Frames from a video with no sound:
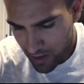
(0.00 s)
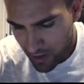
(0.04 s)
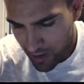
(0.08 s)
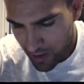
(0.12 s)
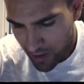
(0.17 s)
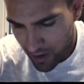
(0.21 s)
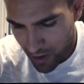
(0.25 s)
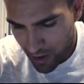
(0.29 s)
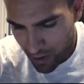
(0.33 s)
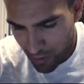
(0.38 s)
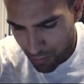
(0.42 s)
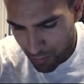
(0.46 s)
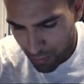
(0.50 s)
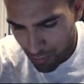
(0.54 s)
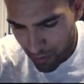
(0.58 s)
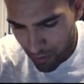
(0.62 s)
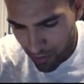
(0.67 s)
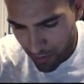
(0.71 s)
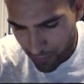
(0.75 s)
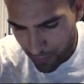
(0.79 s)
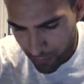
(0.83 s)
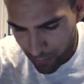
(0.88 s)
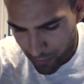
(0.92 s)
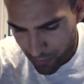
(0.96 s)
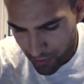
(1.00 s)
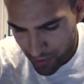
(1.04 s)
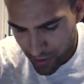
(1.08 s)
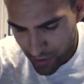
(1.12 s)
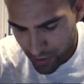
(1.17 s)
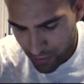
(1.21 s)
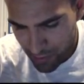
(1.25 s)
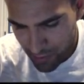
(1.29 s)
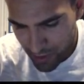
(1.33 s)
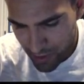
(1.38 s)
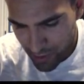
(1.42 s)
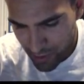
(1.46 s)
Oh boy, what do
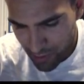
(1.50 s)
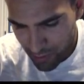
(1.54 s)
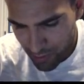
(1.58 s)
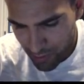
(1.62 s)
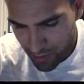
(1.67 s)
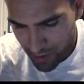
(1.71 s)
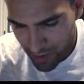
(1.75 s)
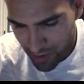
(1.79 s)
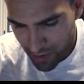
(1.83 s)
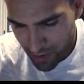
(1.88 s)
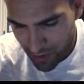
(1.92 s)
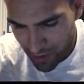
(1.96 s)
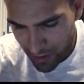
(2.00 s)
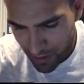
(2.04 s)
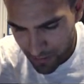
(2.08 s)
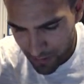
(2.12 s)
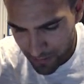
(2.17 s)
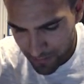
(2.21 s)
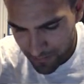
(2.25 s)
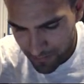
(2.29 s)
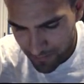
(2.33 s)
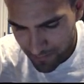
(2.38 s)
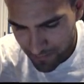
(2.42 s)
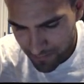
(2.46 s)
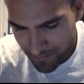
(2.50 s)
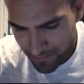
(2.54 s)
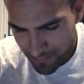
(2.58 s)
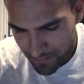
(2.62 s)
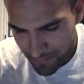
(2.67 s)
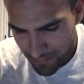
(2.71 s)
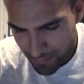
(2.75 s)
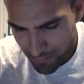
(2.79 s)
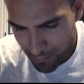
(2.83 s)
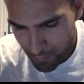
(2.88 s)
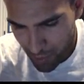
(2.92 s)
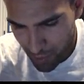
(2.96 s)
we do here?
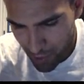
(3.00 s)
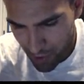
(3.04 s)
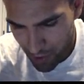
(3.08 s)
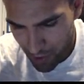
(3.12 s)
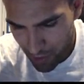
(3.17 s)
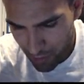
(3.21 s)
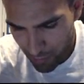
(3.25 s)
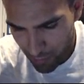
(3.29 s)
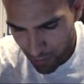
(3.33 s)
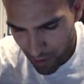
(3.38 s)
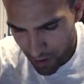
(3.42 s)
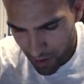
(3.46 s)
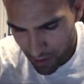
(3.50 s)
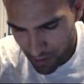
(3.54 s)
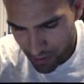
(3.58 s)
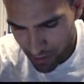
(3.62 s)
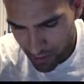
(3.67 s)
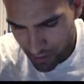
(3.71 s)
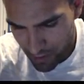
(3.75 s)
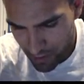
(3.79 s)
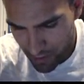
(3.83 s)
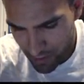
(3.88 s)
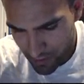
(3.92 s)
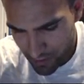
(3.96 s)
Paul Walker,